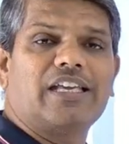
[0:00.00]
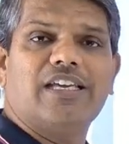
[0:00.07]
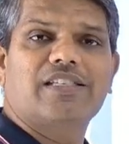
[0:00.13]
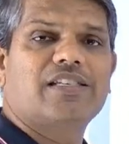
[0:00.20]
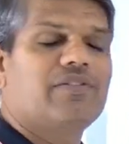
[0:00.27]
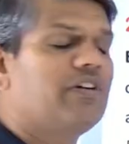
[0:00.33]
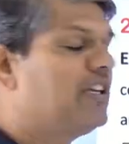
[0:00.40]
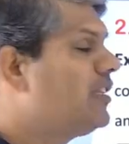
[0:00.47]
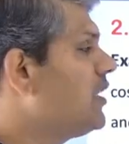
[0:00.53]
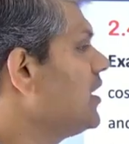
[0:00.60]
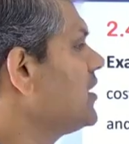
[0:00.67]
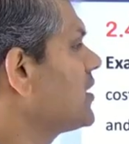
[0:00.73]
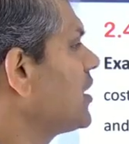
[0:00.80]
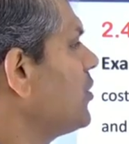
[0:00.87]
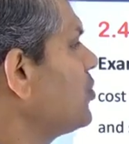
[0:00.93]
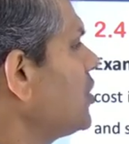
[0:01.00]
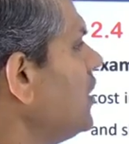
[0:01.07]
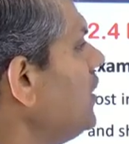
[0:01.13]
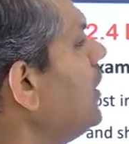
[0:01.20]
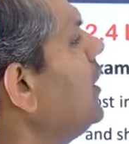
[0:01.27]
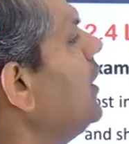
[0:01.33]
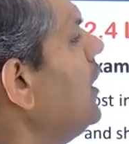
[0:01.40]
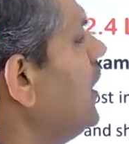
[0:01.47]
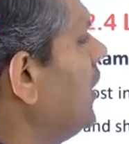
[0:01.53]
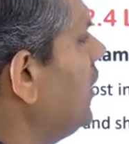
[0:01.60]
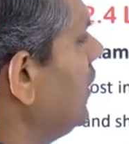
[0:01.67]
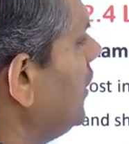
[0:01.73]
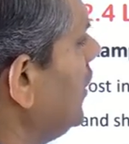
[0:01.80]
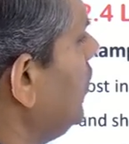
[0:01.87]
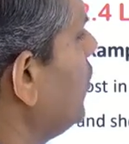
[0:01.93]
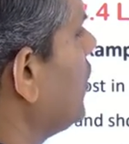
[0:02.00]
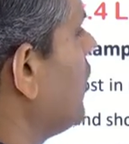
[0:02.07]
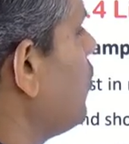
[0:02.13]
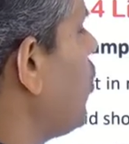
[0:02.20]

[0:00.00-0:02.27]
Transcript: is given in the description. You can